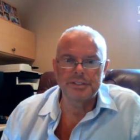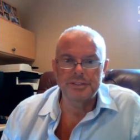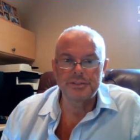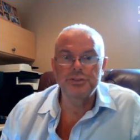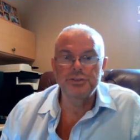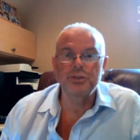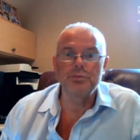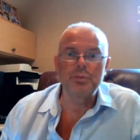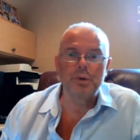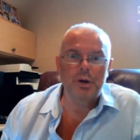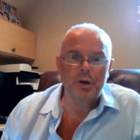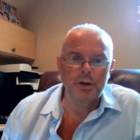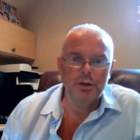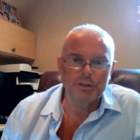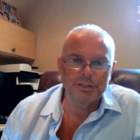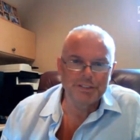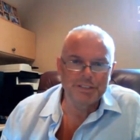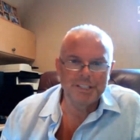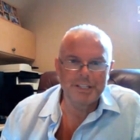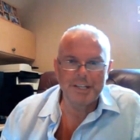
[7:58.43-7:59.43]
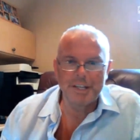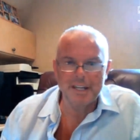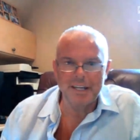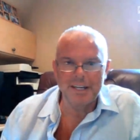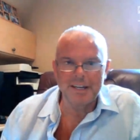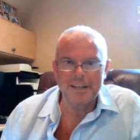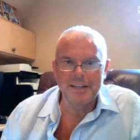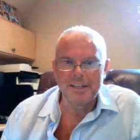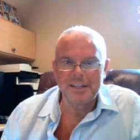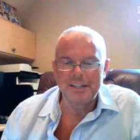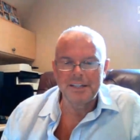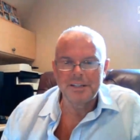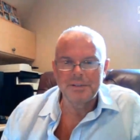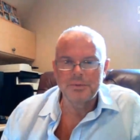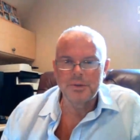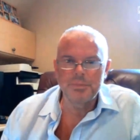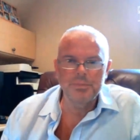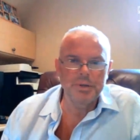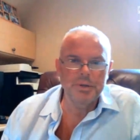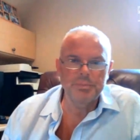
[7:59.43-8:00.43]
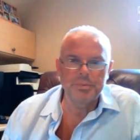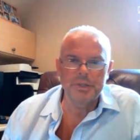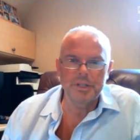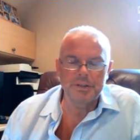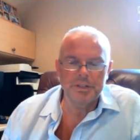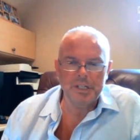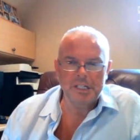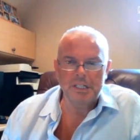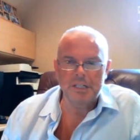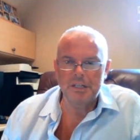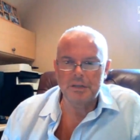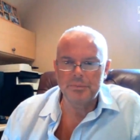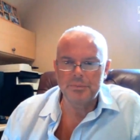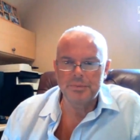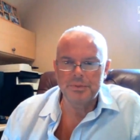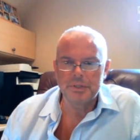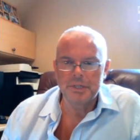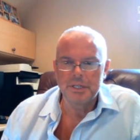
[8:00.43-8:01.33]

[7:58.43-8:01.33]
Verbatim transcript: Zoom calls today with people at the club,